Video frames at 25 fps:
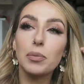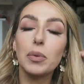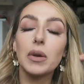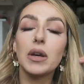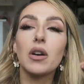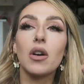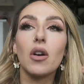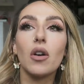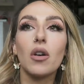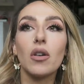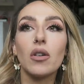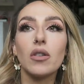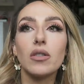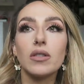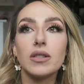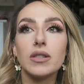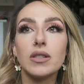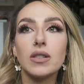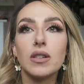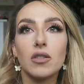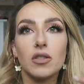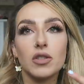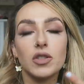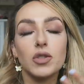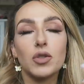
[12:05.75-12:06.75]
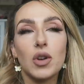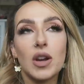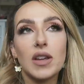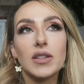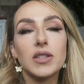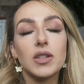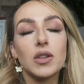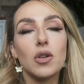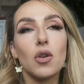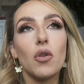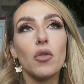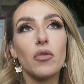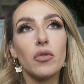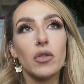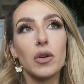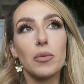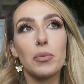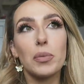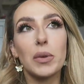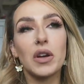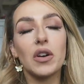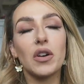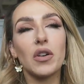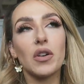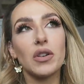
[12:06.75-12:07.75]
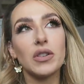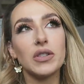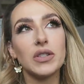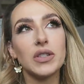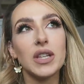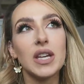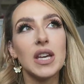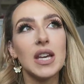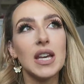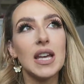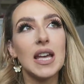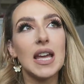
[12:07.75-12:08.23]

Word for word: because or stressing over it because